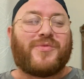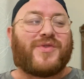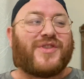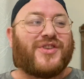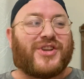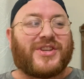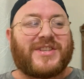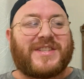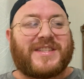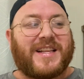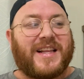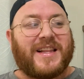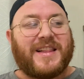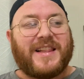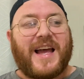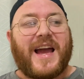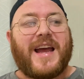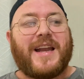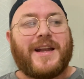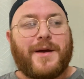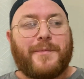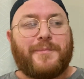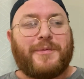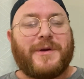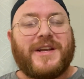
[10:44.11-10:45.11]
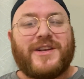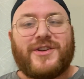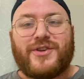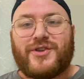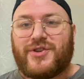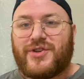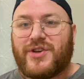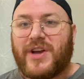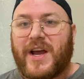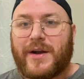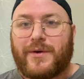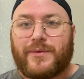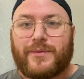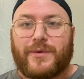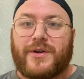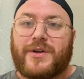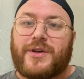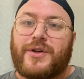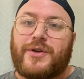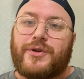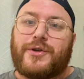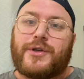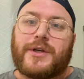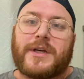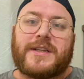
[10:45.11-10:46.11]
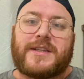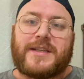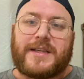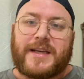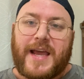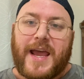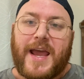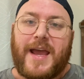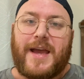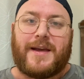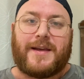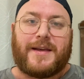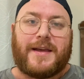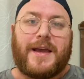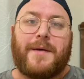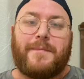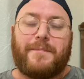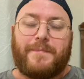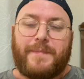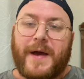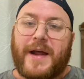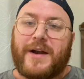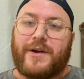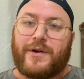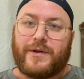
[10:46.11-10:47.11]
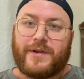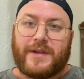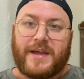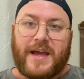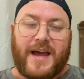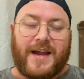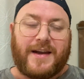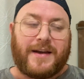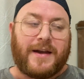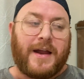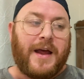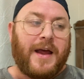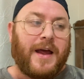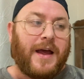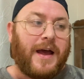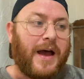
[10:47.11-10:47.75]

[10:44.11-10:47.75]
Just the lineup in general, you just can't get better than,